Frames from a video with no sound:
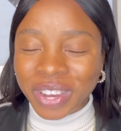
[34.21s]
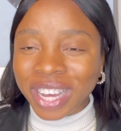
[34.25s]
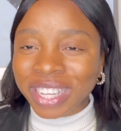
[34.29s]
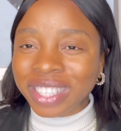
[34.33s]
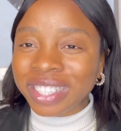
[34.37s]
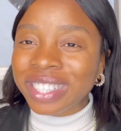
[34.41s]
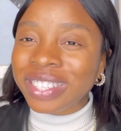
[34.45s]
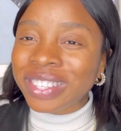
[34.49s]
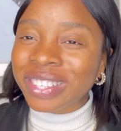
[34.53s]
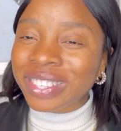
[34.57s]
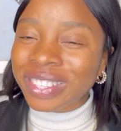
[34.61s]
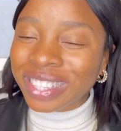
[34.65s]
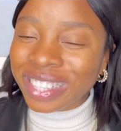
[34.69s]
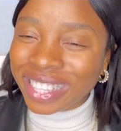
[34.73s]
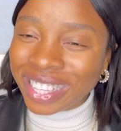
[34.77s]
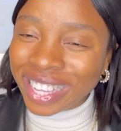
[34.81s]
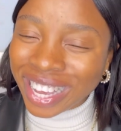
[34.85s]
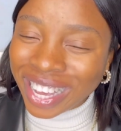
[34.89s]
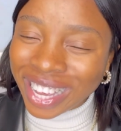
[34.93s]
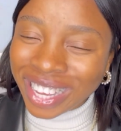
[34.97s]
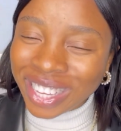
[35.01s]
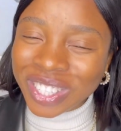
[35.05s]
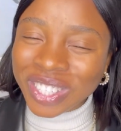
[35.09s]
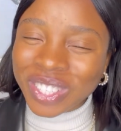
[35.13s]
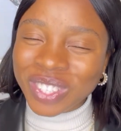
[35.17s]
And
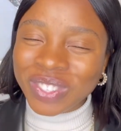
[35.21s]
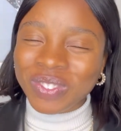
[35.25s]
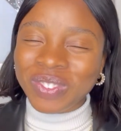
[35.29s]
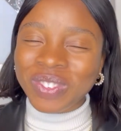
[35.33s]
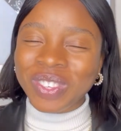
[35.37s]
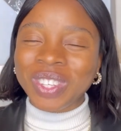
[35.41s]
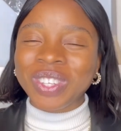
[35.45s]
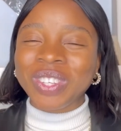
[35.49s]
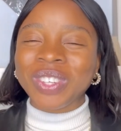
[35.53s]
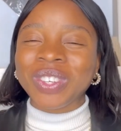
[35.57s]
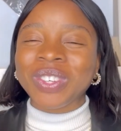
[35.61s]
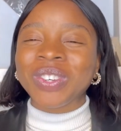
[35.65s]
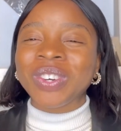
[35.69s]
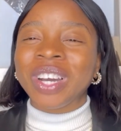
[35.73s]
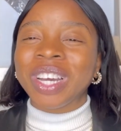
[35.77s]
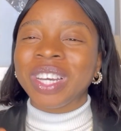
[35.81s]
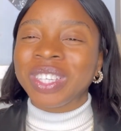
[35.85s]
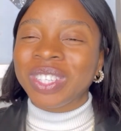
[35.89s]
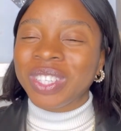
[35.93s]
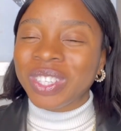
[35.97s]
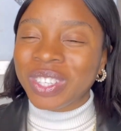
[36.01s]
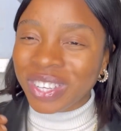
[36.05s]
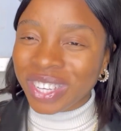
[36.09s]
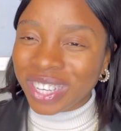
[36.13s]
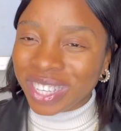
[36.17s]
today's video,
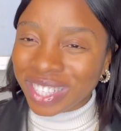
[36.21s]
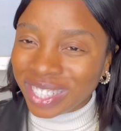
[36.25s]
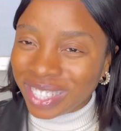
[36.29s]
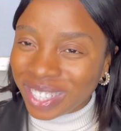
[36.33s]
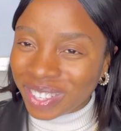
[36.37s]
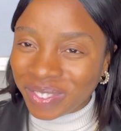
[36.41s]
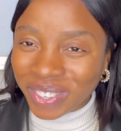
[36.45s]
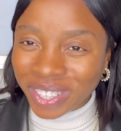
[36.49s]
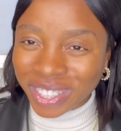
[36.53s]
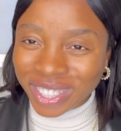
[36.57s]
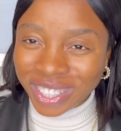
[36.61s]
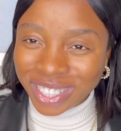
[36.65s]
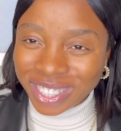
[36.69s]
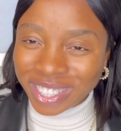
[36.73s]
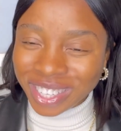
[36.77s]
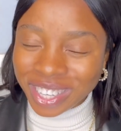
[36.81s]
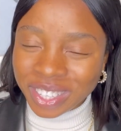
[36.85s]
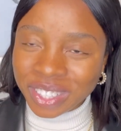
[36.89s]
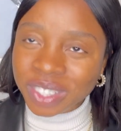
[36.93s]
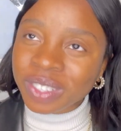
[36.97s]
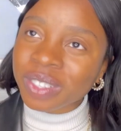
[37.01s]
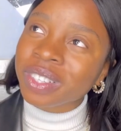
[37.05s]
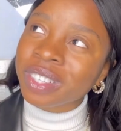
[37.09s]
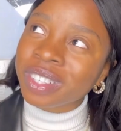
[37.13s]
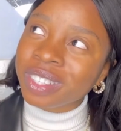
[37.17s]
as you can see by the title,